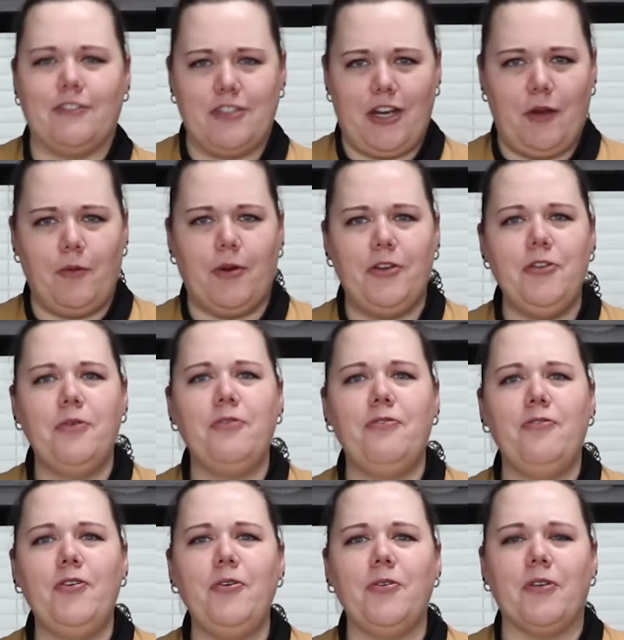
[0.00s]
Did I want to do a
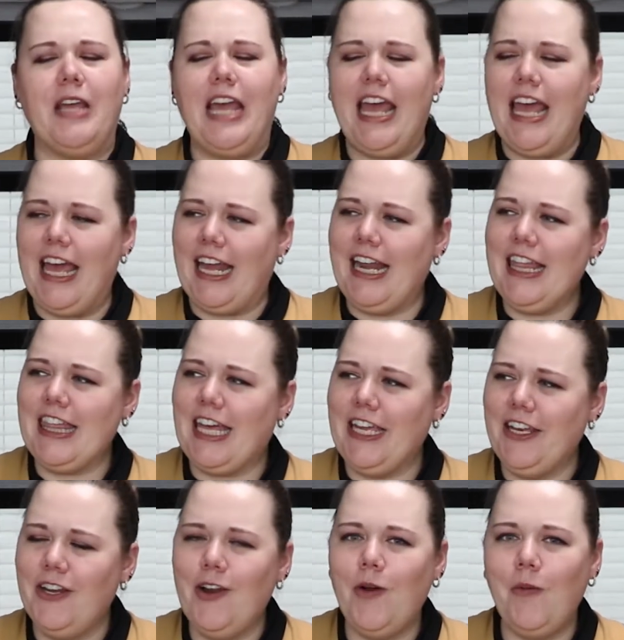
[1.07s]
food? And I thought,
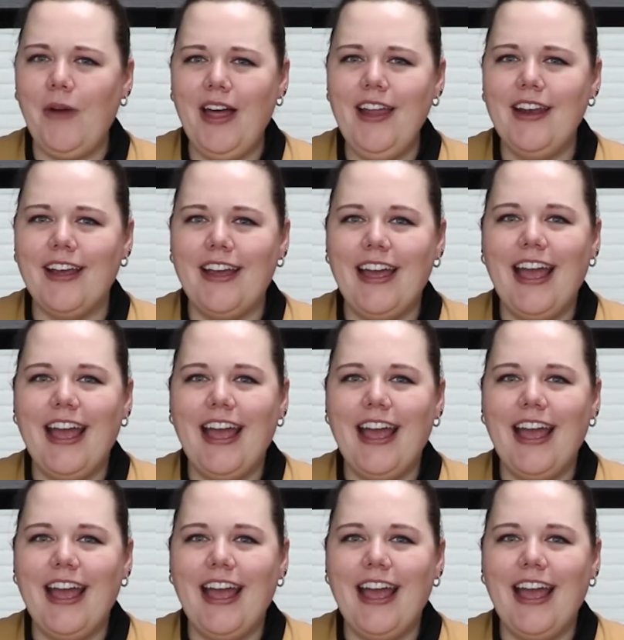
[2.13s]
you know what?